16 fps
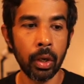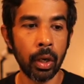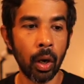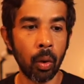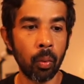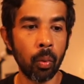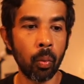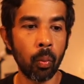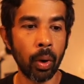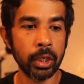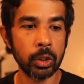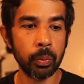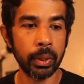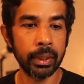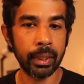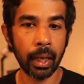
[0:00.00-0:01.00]
Now,
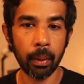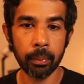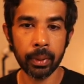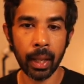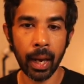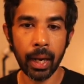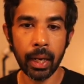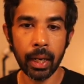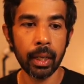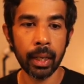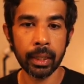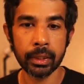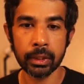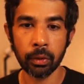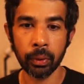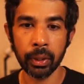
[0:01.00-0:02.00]
once we dump that,
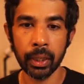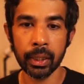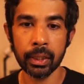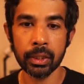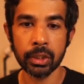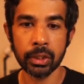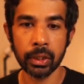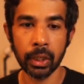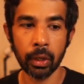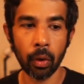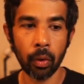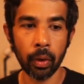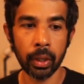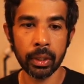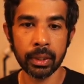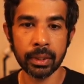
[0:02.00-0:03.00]
it's reading 0
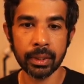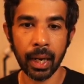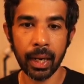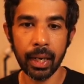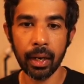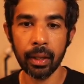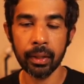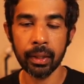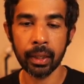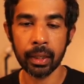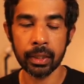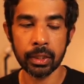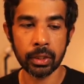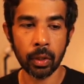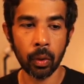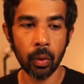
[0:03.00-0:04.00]
inside the
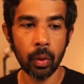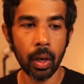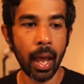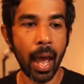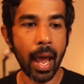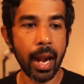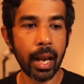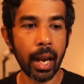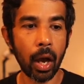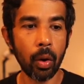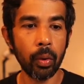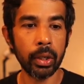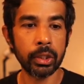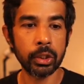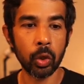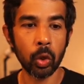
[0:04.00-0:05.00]
console, and now
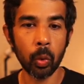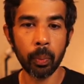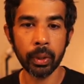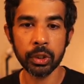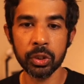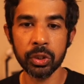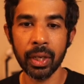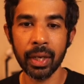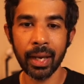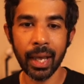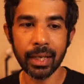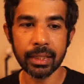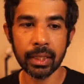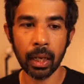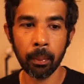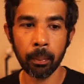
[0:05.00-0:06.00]
it's looping
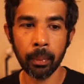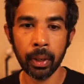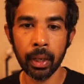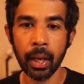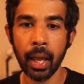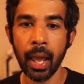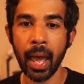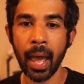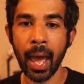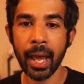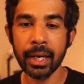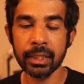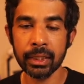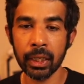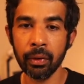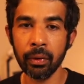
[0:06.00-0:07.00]
next number
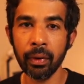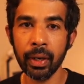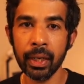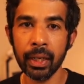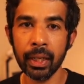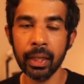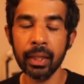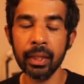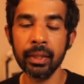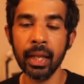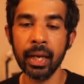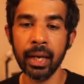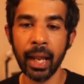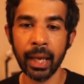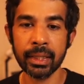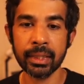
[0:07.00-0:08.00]
and generating the
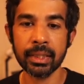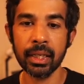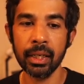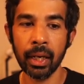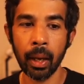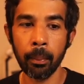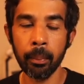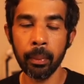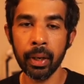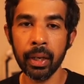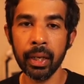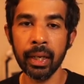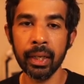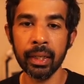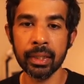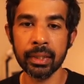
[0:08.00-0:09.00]
next number
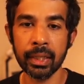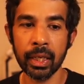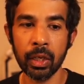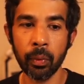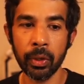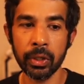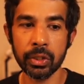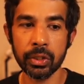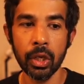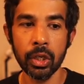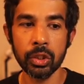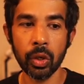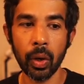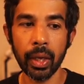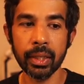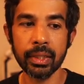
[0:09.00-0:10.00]
in the sequence.
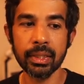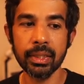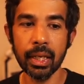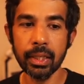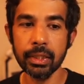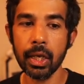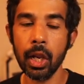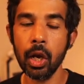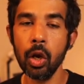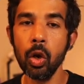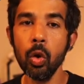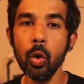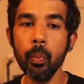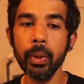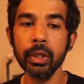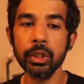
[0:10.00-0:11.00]
So it's just
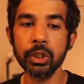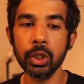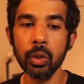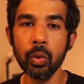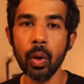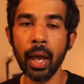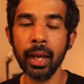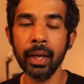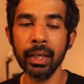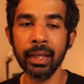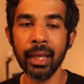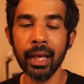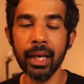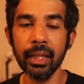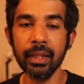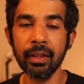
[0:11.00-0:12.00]
looping through and
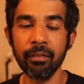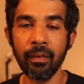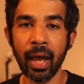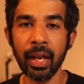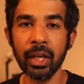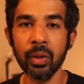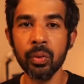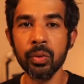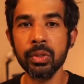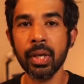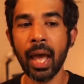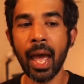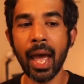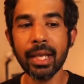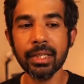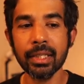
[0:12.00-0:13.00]
getting the values
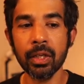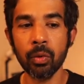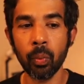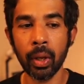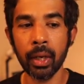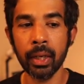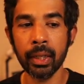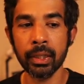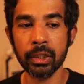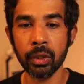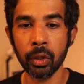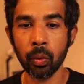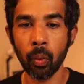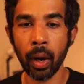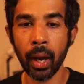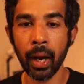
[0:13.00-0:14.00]
as and when it's
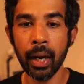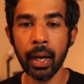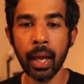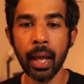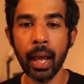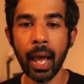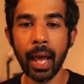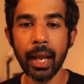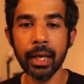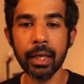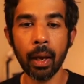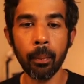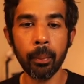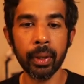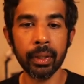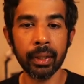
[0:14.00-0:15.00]
required and
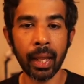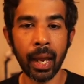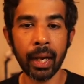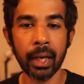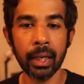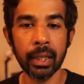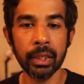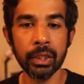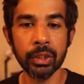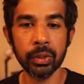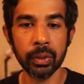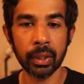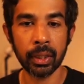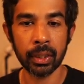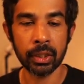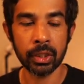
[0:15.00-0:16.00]
dumping that into
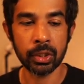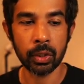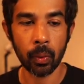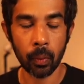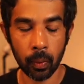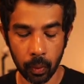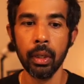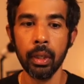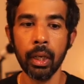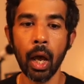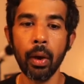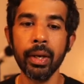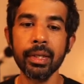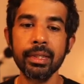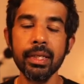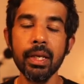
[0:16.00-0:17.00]
the console. Now,
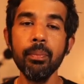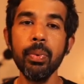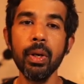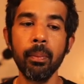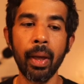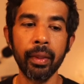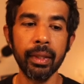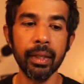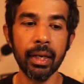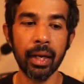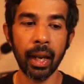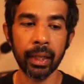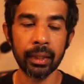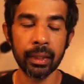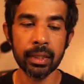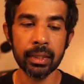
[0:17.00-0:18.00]
in a simple method
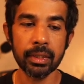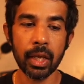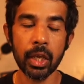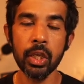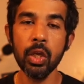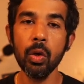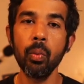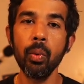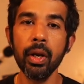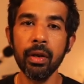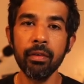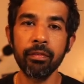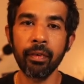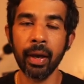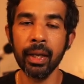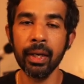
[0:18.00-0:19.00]
like this, you
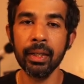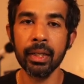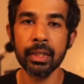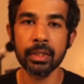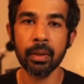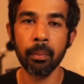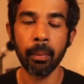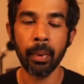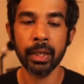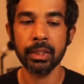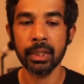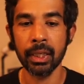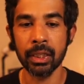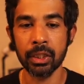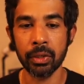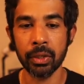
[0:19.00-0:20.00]
wouldn't find this much
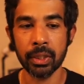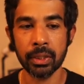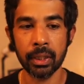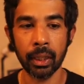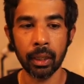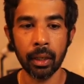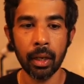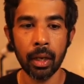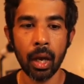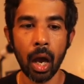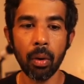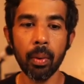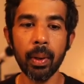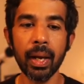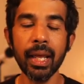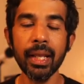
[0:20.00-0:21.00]
interesting.
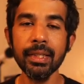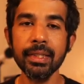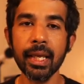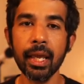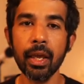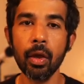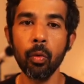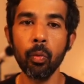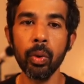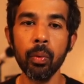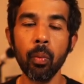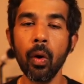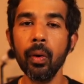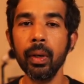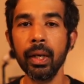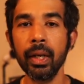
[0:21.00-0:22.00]
However, let's say we
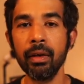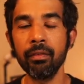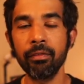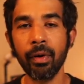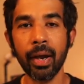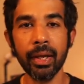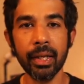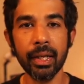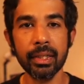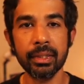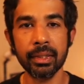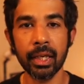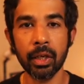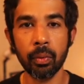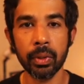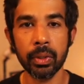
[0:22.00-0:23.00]
want an infinite
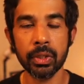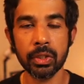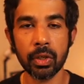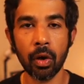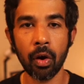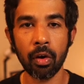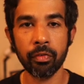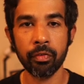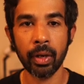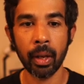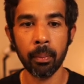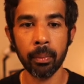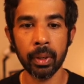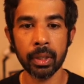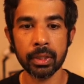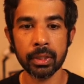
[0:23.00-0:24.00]
sequence of
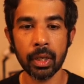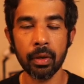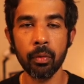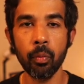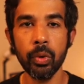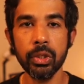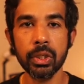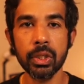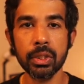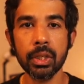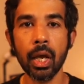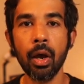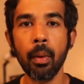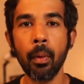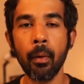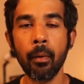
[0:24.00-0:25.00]
numbers, which is
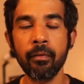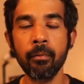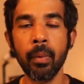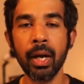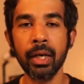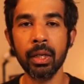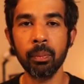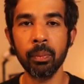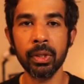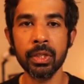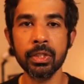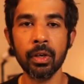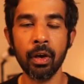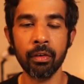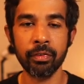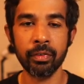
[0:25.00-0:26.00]
of
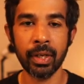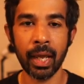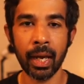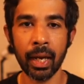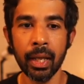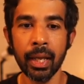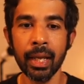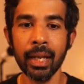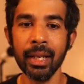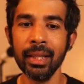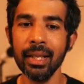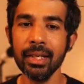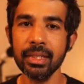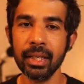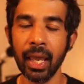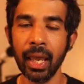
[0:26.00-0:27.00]
multiples of 10. In
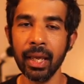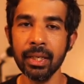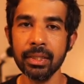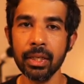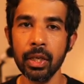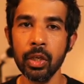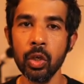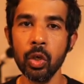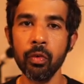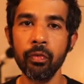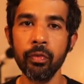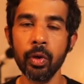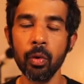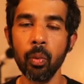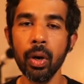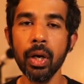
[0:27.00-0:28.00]
this case, if
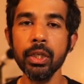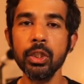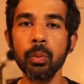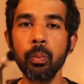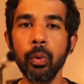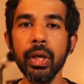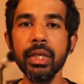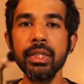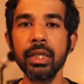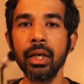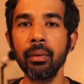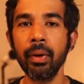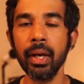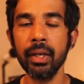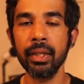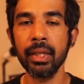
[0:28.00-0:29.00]
you were to
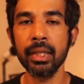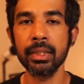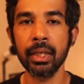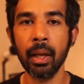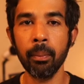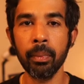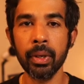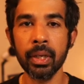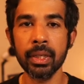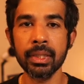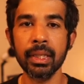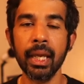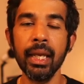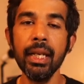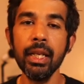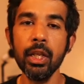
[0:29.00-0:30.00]
pre-generate these numbers
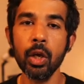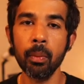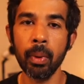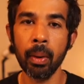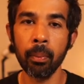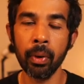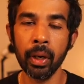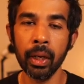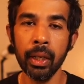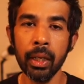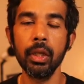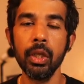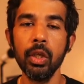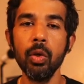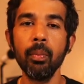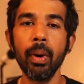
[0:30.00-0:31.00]
in your memory,
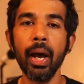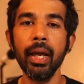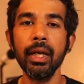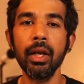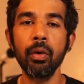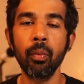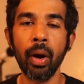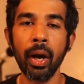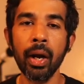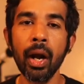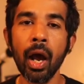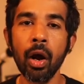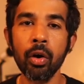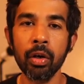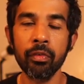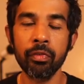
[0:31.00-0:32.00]
you might run
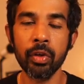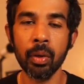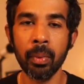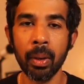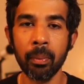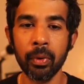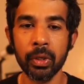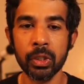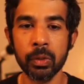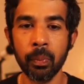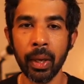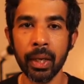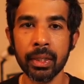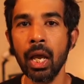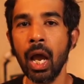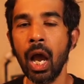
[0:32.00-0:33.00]
out of your memory
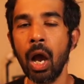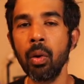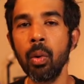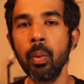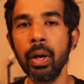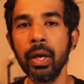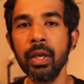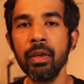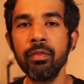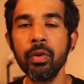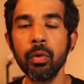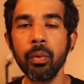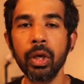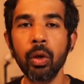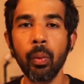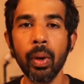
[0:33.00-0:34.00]
space. However, if
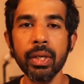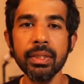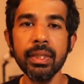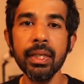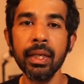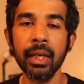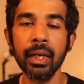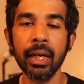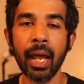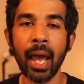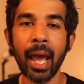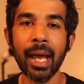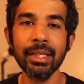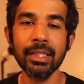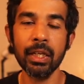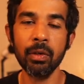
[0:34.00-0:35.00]
you're requesting it
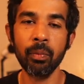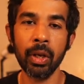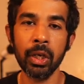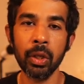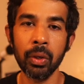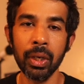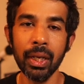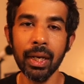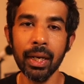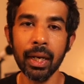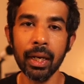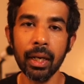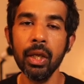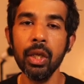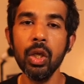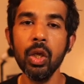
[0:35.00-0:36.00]
as and when you need
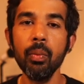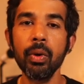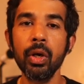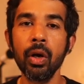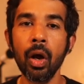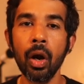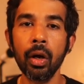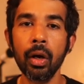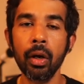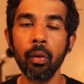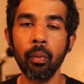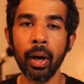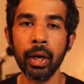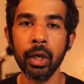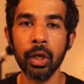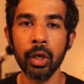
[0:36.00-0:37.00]
it, you would not
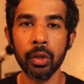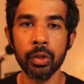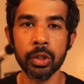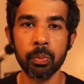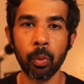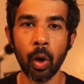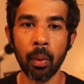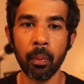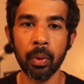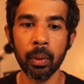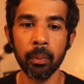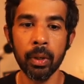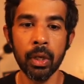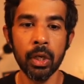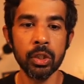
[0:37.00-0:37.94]
run into this problem.